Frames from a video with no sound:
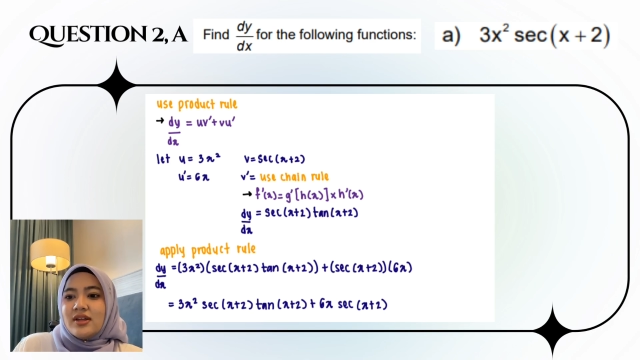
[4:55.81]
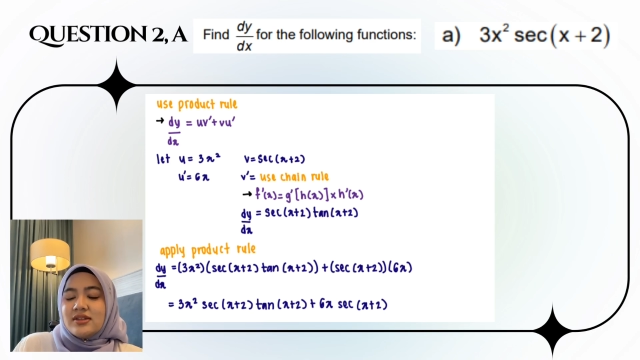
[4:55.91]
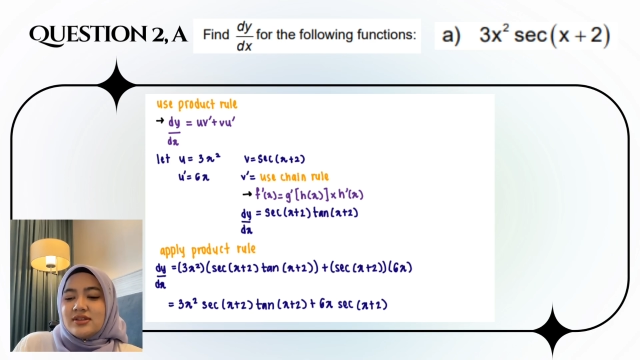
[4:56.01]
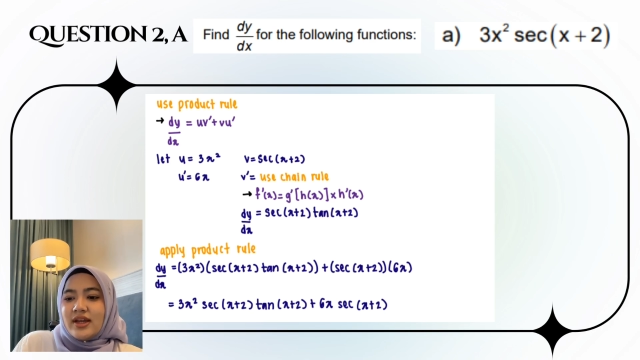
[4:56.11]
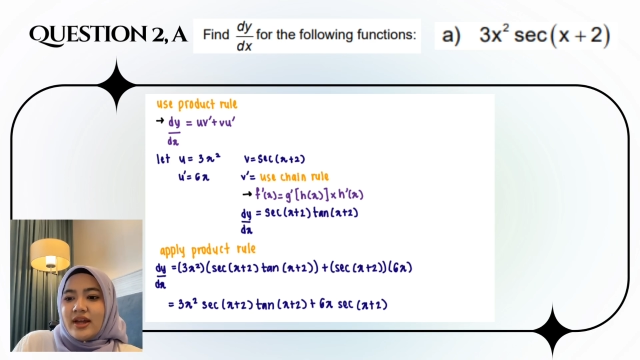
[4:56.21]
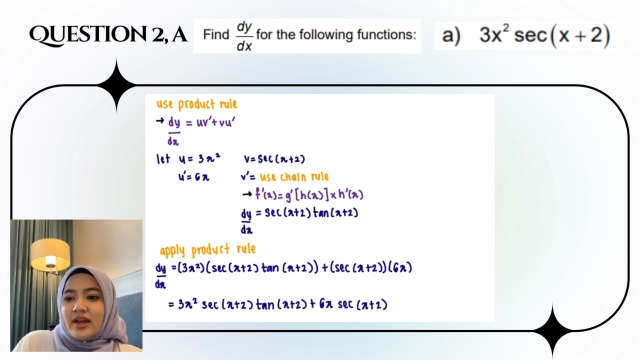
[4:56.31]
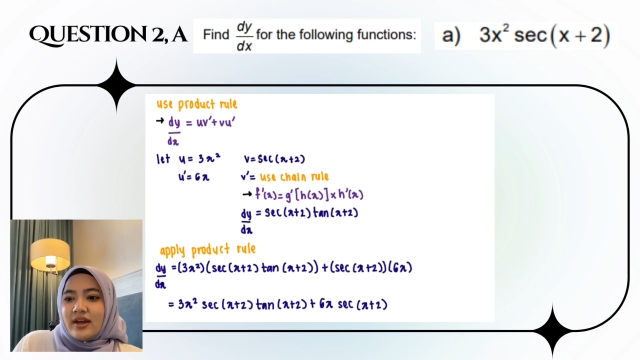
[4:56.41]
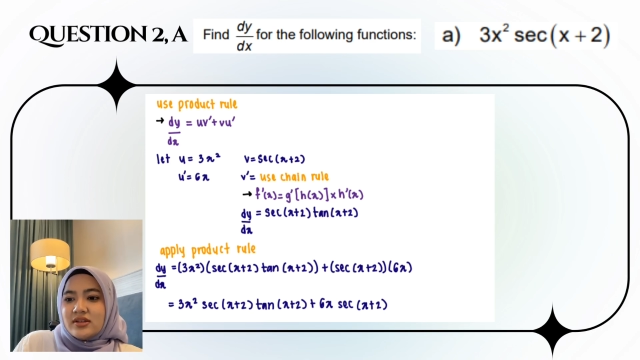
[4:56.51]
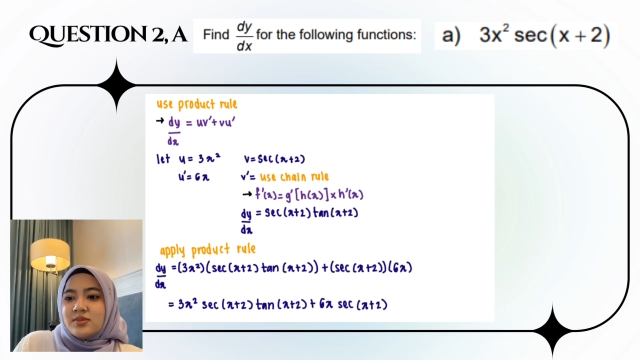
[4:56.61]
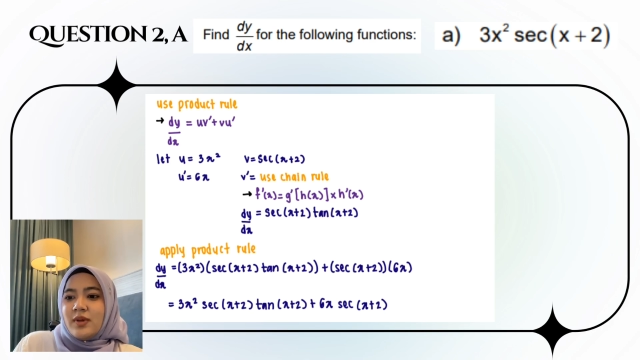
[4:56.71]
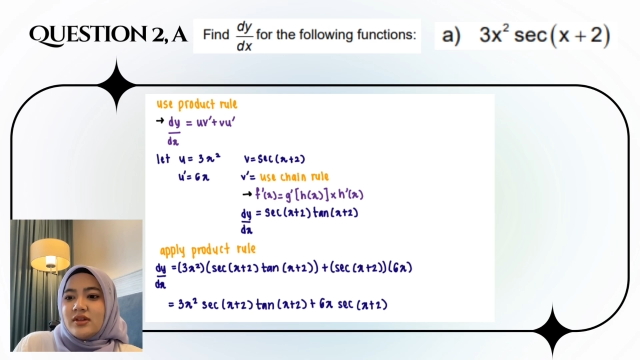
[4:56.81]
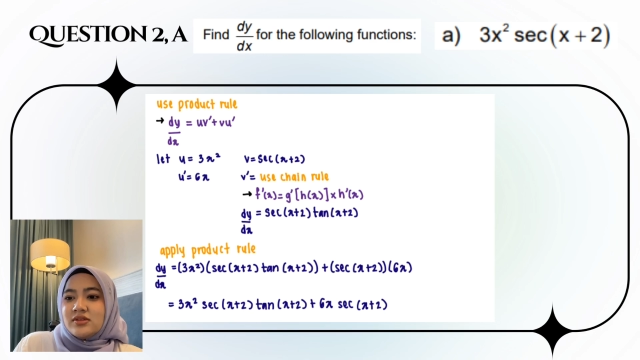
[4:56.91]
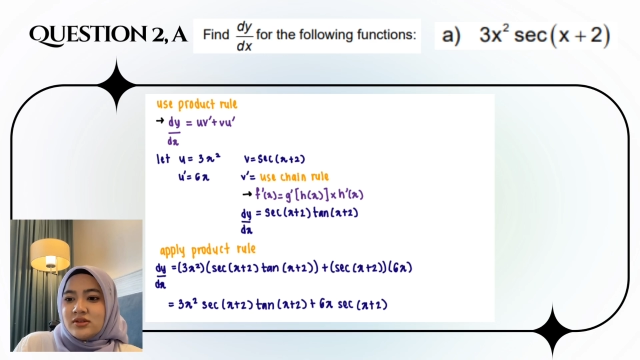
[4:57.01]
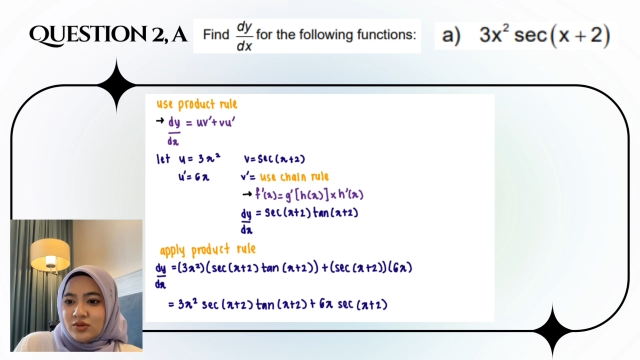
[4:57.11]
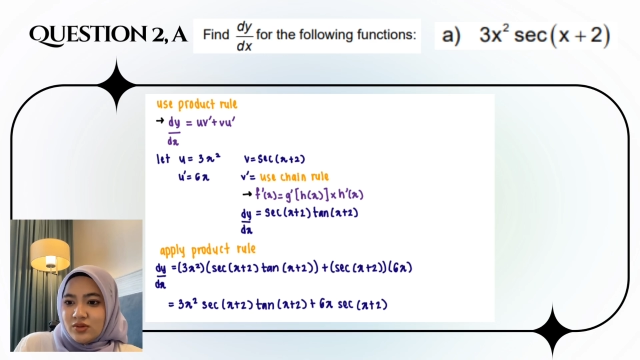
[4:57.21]
sec x
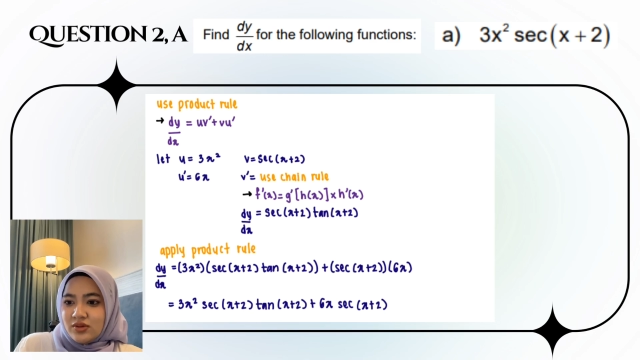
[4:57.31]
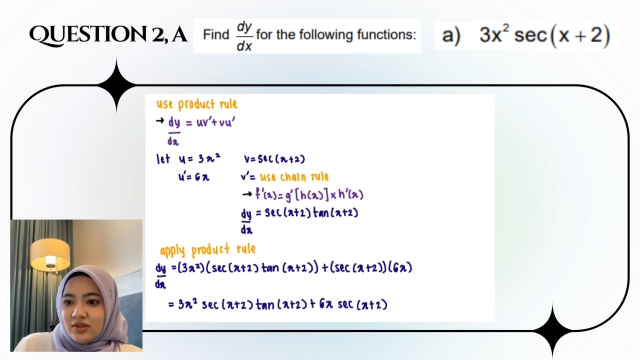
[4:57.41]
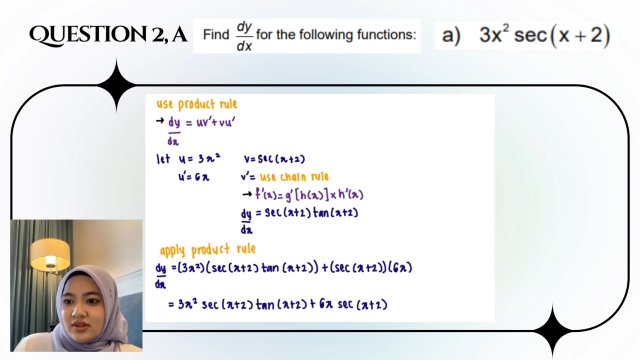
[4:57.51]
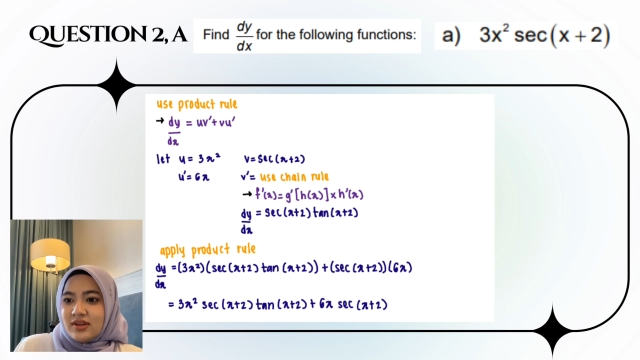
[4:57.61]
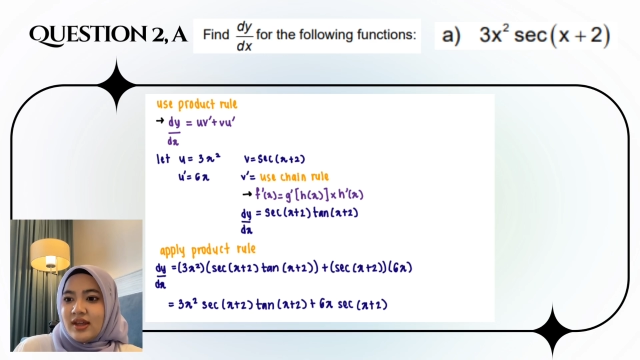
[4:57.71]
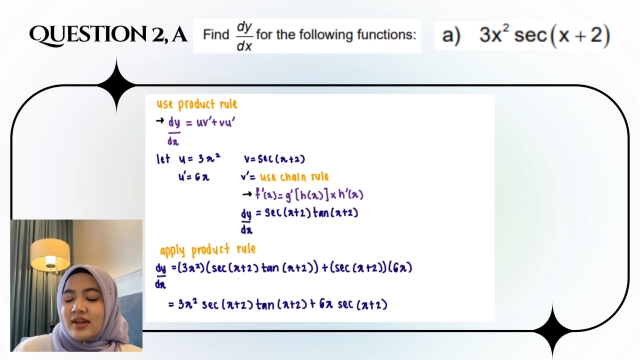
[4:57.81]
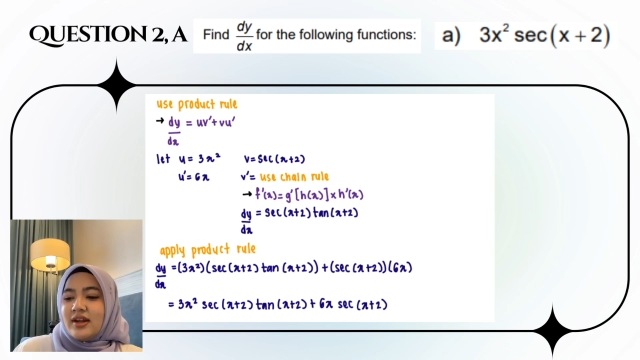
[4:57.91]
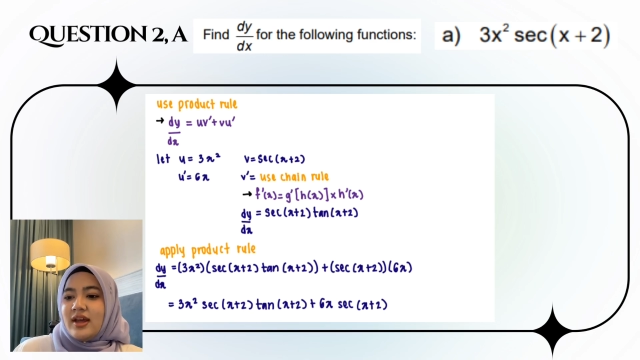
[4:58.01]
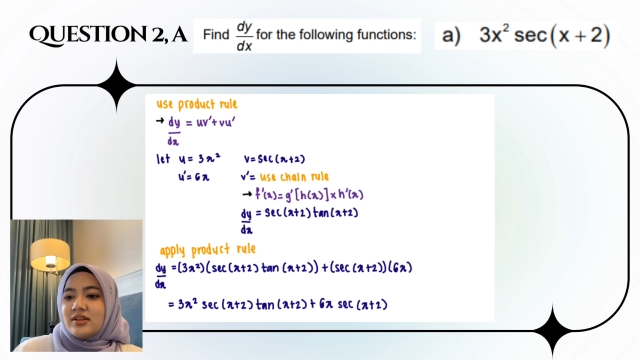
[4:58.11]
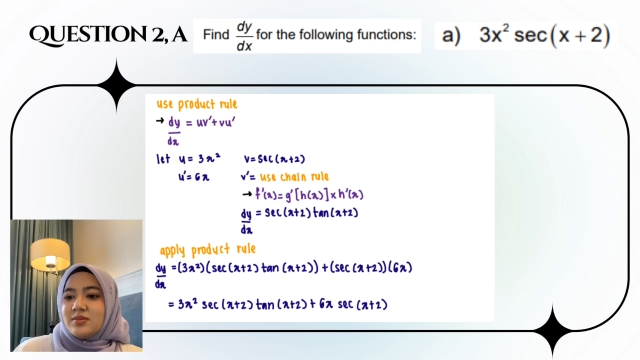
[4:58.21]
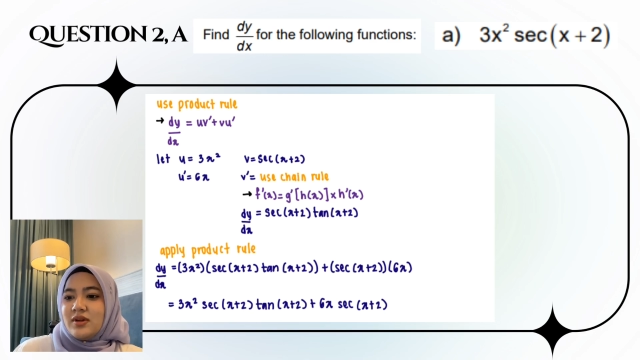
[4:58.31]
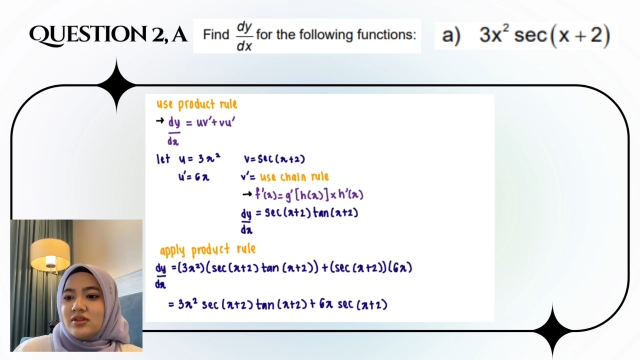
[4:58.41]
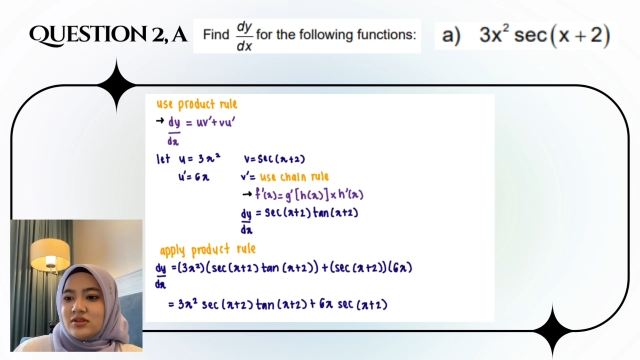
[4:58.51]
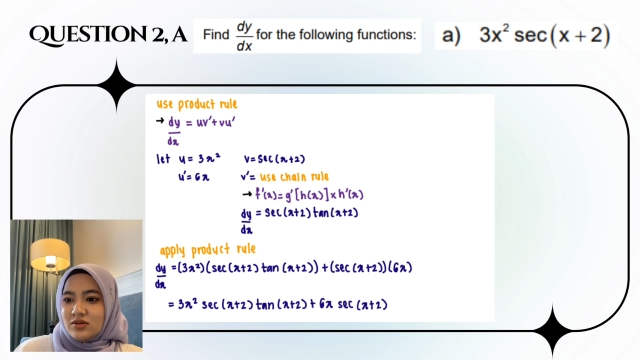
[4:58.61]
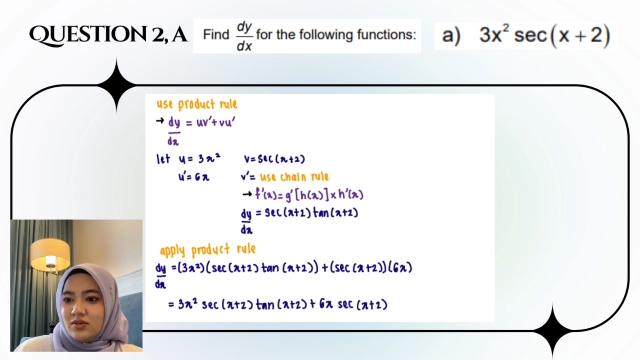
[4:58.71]
plus 2 10x
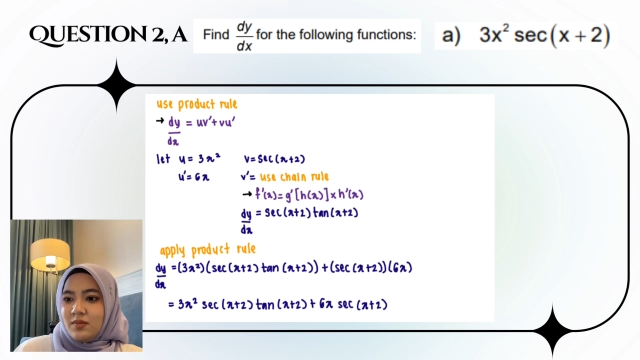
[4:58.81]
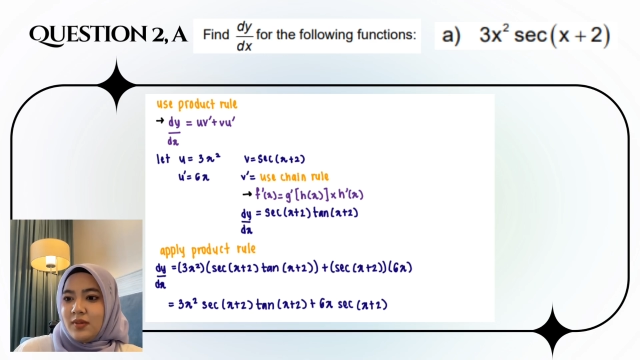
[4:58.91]
plus 2